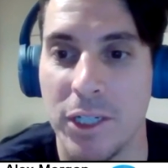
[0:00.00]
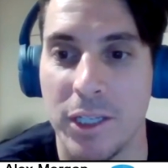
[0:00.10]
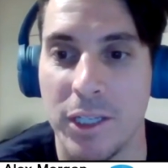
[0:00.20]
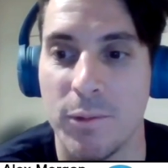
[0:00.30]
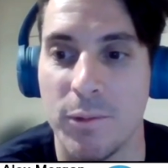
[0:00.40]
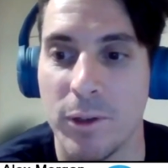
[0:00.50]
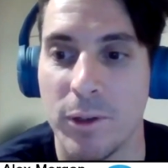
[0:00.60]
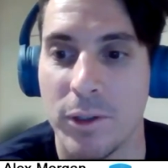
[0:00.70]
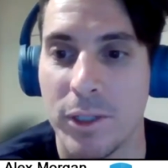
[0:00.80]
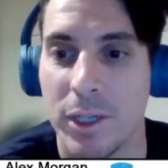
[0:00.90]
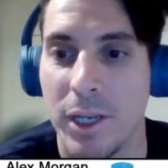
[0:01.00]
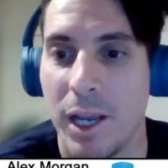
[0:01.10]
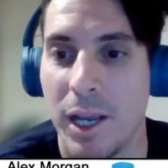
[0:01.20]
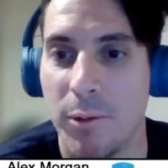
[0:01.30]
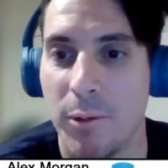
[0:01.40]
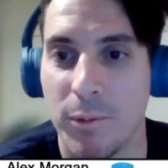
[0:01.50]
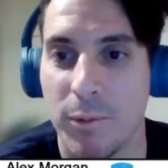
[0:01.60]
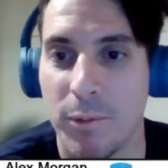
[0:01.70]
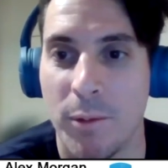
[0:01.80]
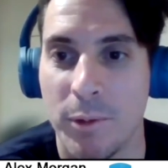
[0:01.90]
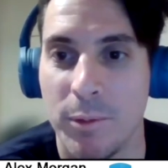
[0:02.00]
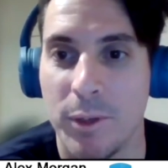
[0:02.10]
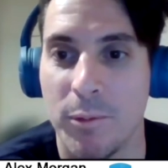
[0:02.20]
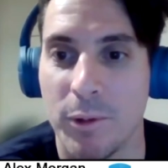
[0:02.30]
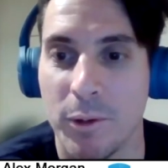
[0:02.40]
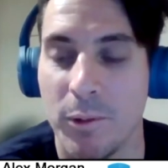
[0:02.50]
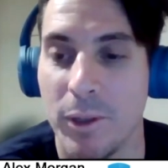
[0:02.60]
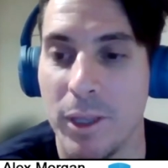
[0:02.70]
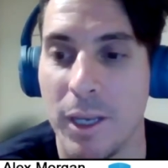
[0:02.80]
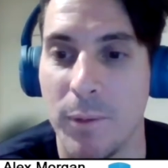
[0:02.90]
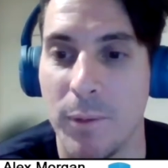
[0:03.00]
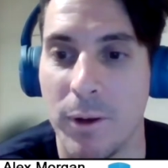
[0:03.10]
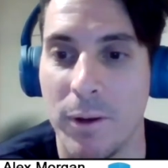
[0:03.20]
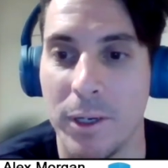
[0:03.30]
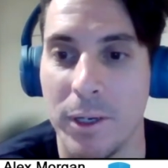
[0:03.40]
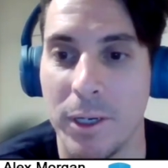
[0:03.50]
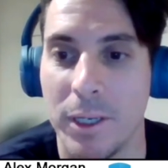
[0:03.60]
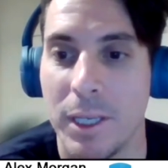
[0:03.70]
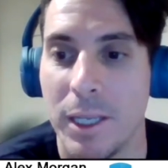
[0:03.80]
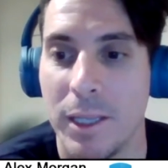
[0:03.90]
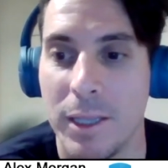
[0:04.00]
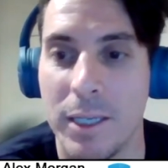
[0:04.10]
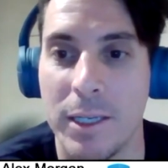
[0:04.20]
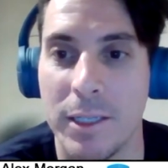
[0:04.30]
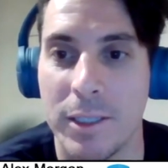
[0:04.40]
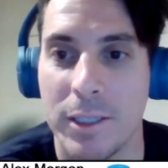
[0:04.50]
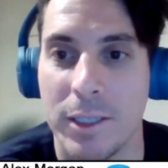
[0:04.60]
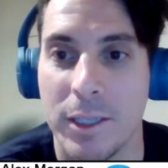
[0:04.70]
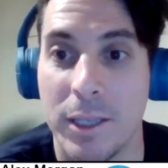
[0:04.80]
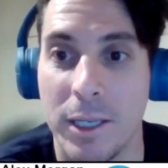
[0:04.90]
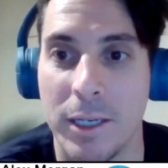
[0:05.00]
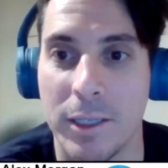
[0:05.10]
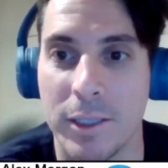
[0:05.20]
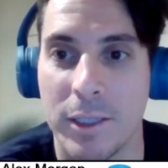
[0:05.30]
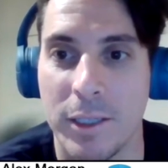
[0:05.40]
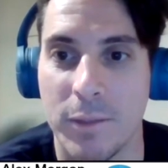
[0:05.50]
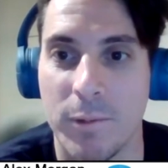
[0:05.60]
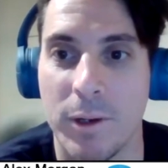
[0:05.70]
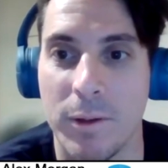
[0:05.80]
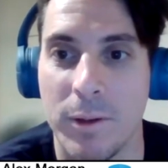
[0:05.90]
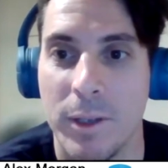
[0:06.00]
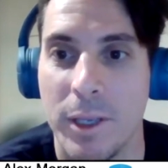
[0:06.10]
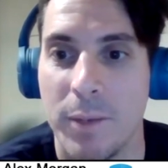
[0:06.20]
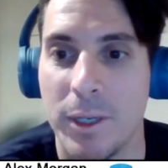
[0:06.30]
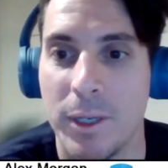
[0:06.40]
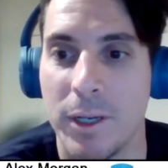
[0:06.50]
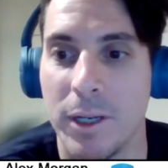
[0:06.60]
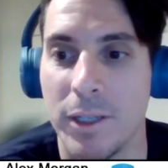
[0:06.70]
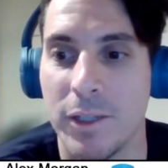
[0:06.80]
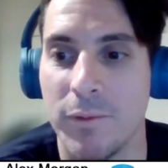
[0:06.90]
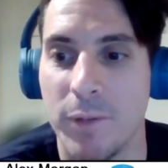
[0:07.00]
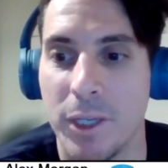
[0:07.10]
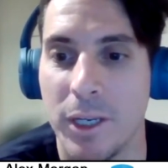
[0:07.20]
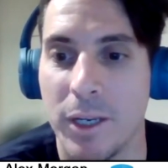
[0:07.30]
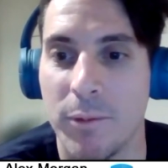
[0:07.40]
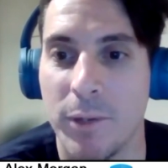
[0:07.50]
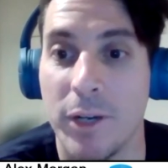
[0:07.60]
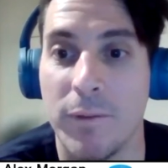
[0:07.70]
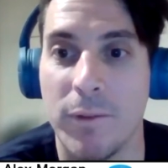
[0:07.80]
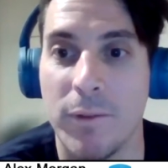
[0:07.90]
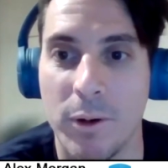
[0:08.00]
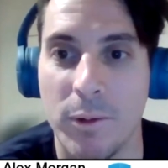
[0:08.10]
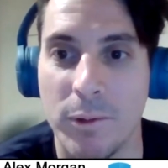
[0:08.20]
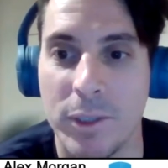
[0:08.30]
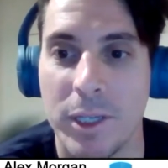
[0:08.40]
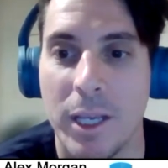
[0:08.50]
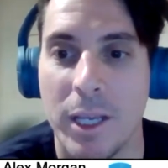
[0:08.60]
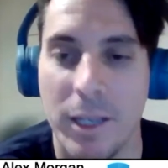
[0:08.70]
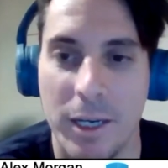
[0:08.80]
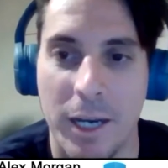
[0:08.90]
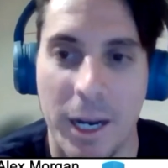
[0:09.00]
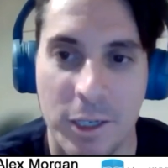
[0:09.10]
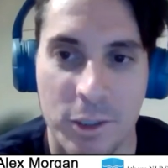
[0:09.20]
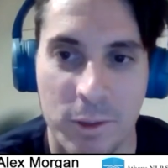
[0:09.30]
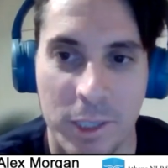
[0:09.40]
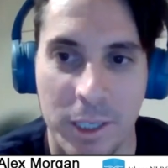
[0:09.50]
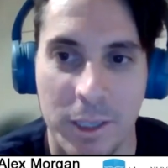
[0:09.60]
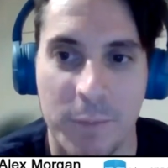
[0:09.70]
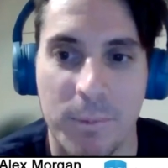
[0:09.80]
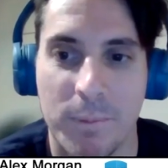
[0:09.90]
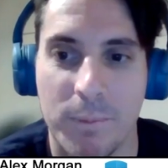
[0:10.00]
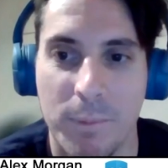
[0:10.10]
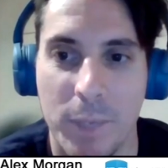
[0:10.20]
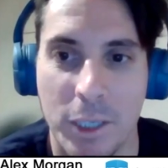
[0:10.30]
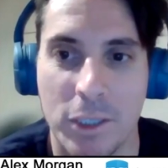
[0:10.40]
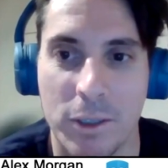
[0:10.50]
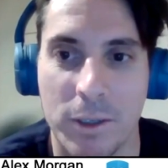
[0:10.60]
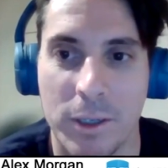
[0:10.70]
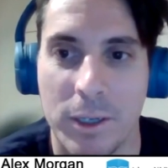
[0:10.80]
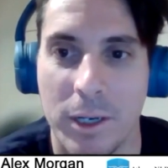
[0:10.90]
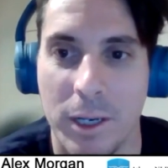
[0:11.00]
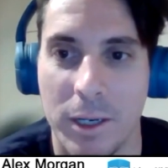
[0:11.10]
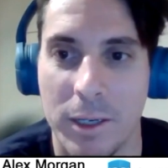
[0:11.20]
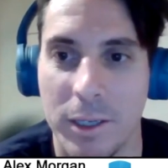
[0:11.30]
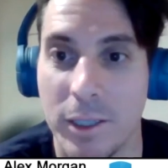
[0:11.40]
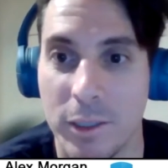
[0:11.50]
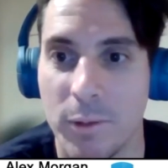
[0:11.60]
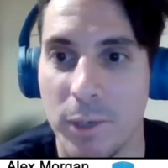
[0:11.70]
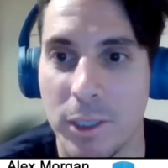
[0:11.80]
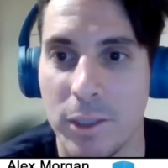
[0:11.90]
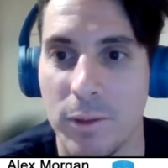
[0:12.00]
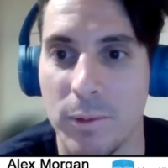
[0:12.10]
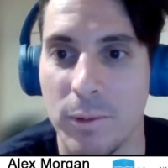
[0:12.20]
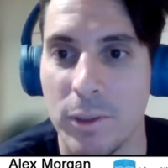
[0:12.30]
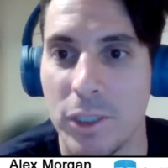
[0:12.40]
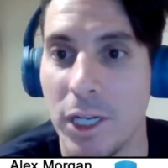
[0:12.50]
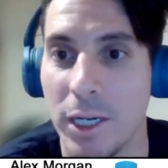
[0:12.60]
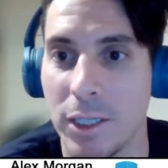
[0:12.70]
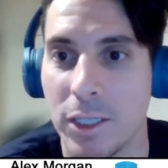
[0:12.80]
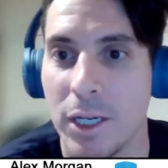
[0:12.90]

these words, I would probably work with them on these things as well. Because if we can get rid of those, then naturally the picture is going to change.